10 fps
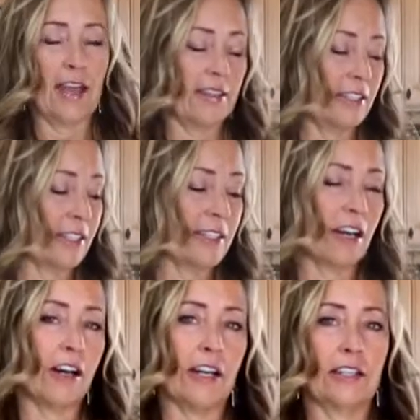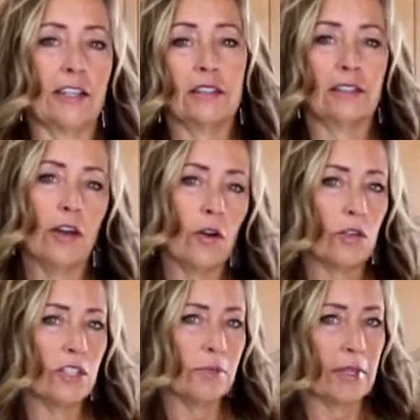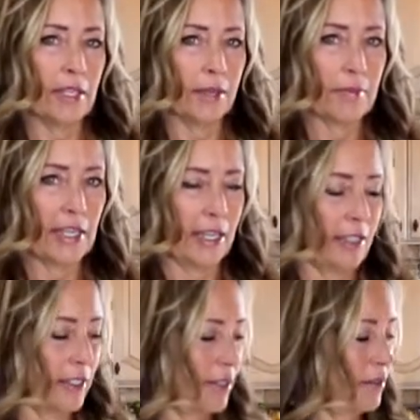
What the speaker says: and this is on low to medium heat.